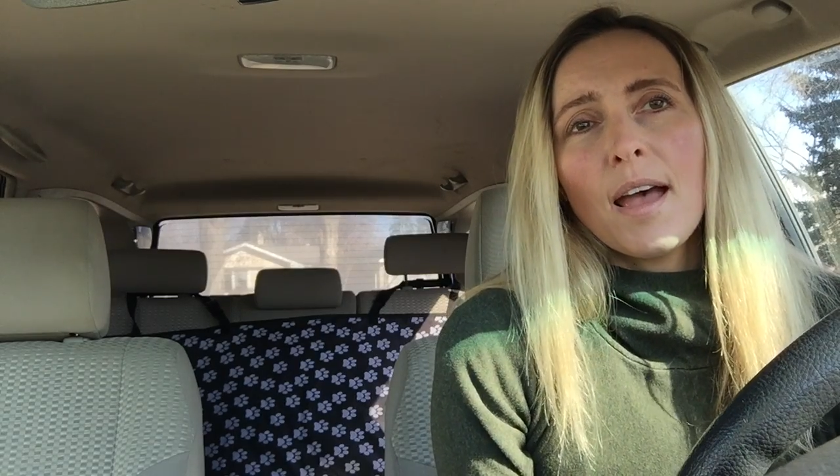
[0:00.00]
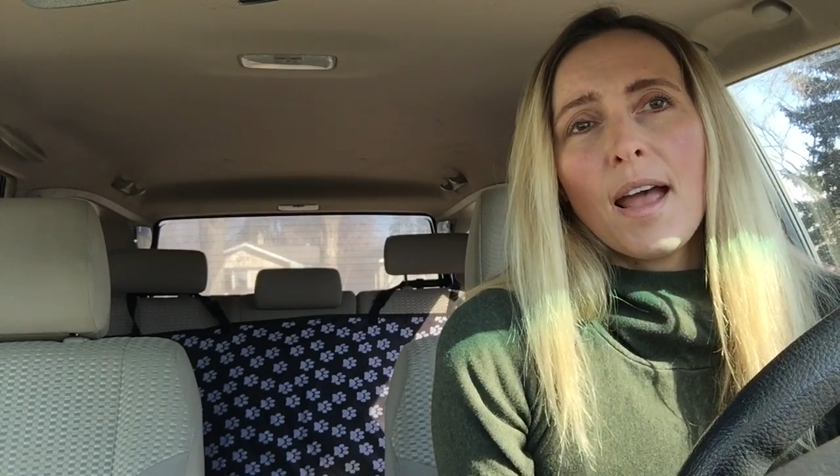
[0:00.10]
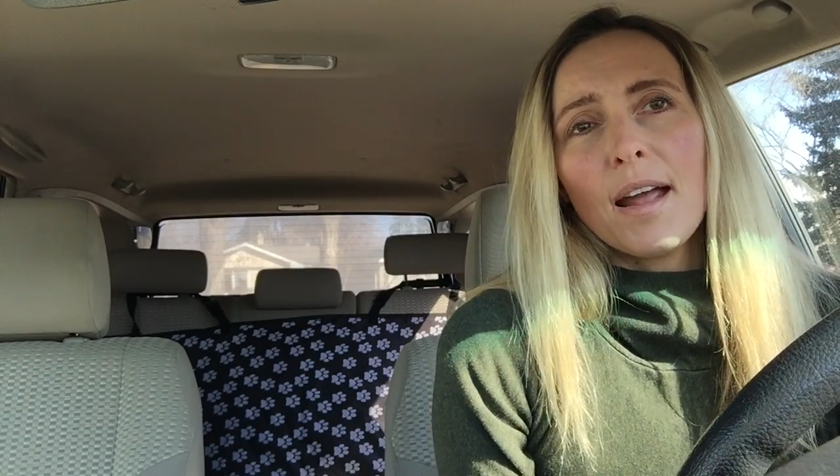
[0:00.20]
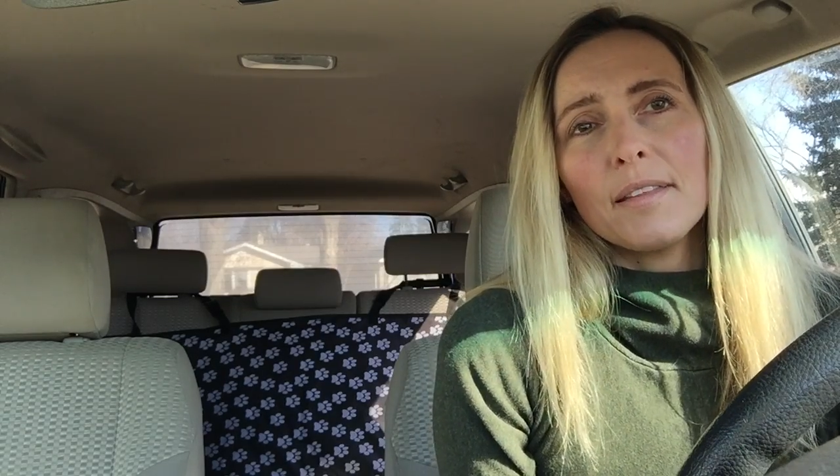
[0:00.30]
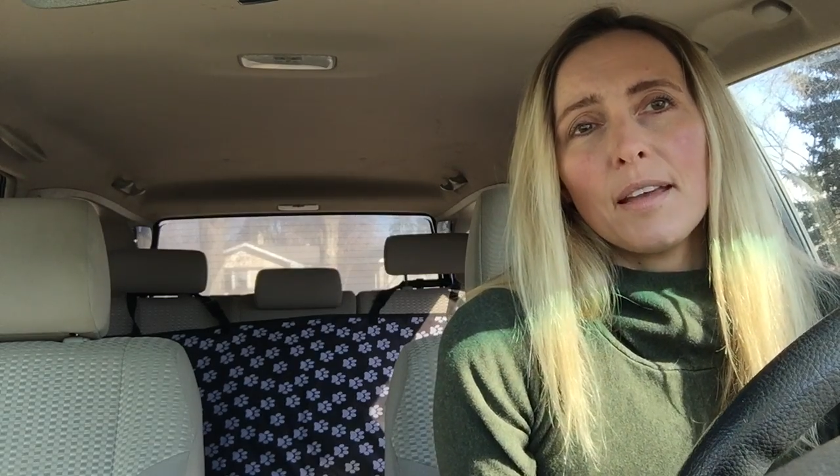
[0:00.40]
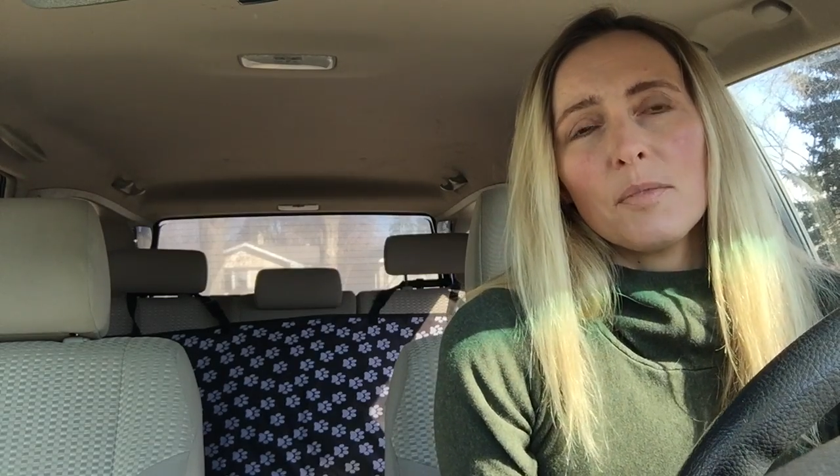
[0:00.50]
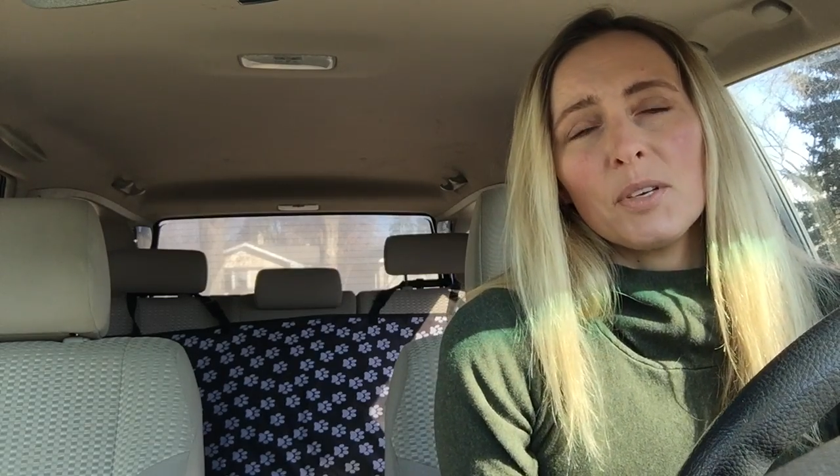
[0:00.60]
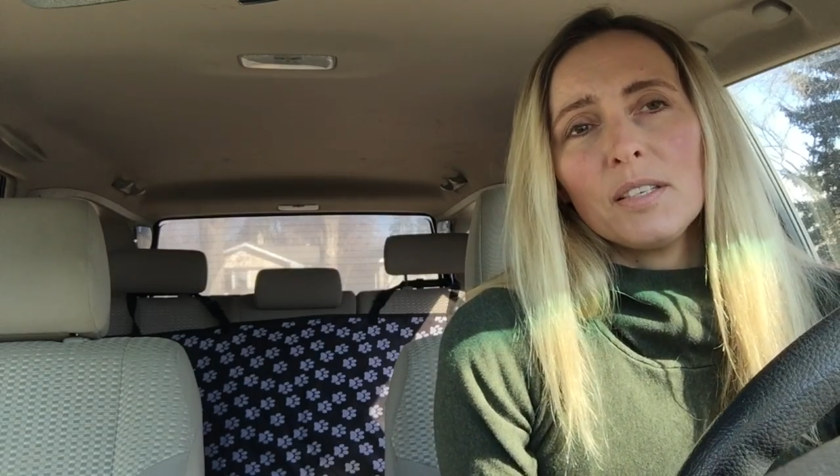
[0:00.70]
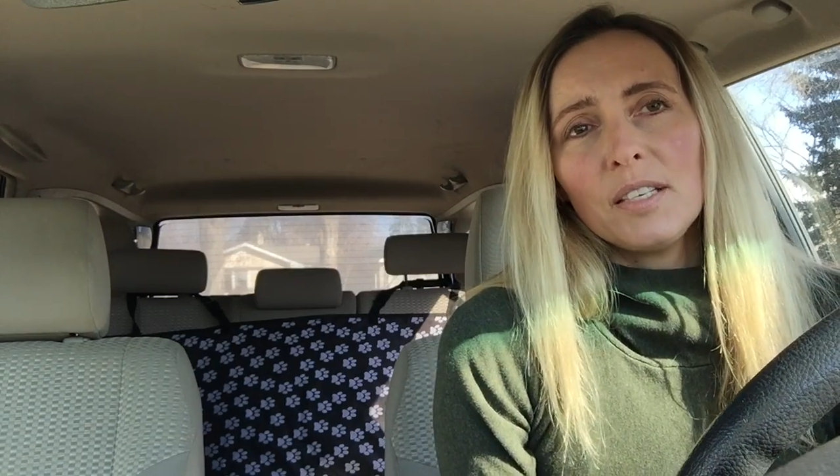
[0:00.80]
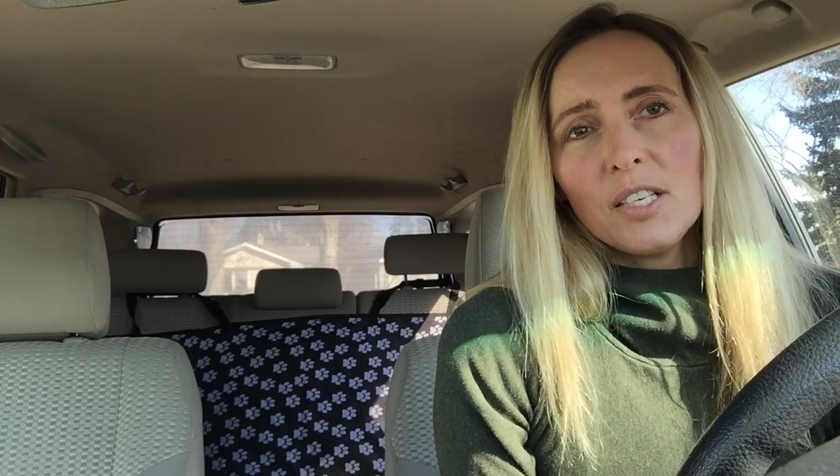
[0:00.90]
and then
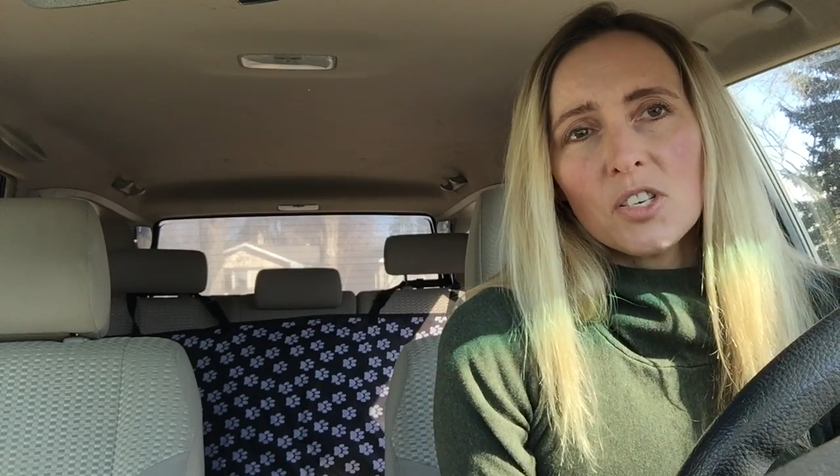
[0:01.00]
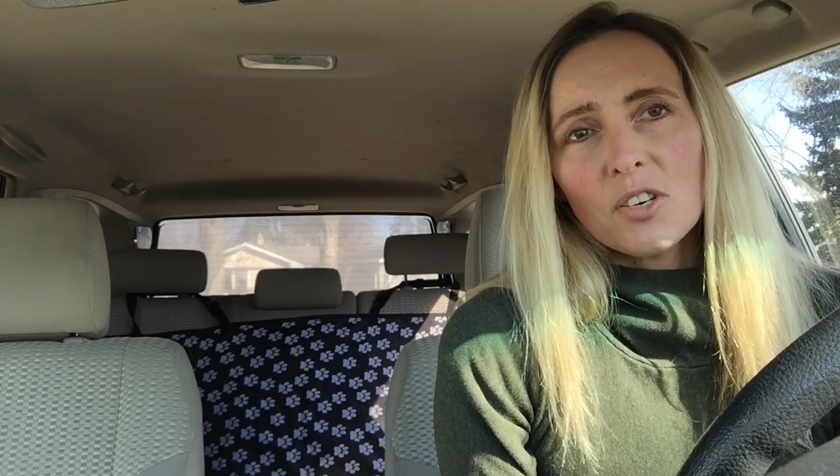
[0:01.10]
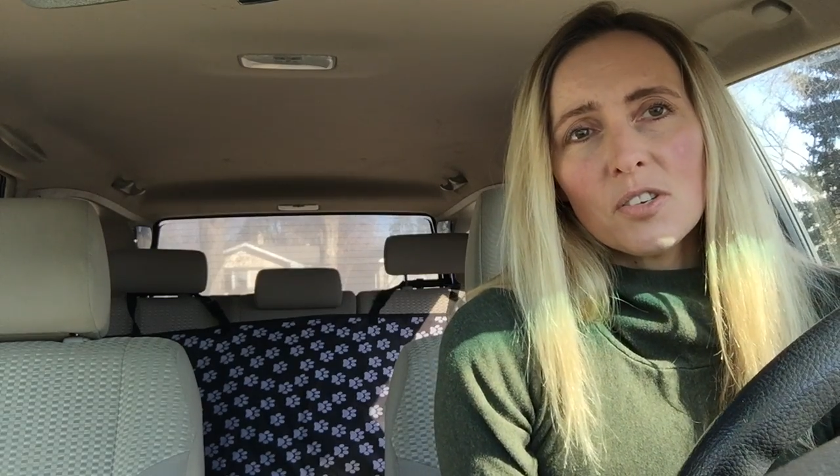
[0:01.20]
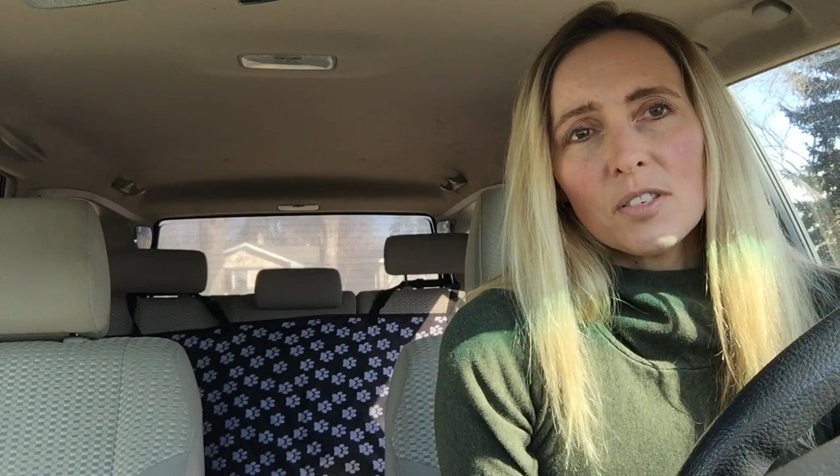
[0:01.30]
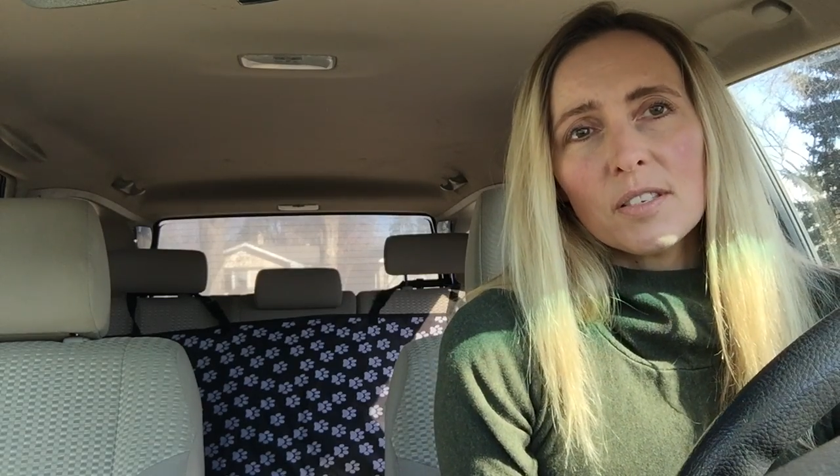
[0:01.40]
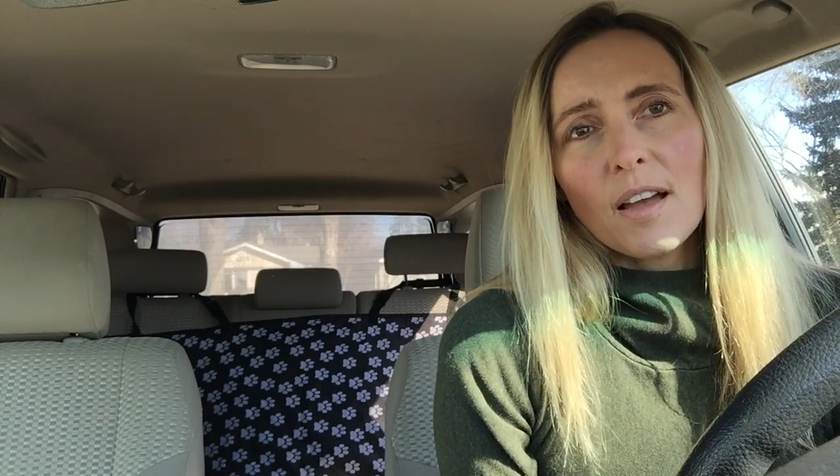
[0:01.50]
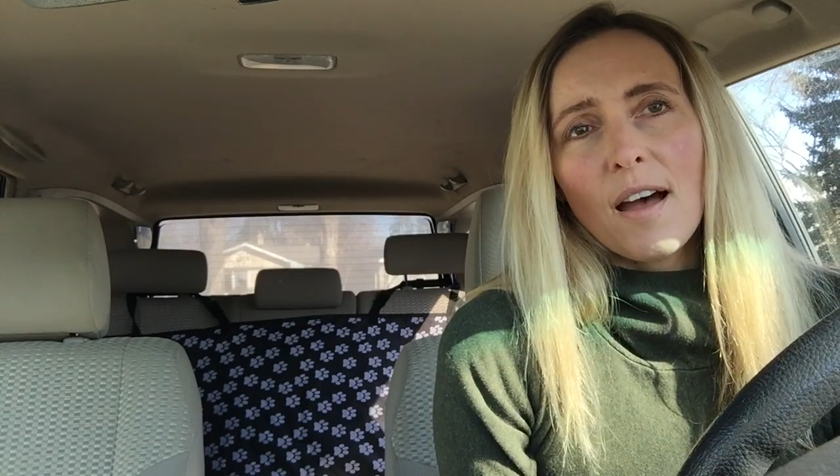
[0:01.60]
with teachers.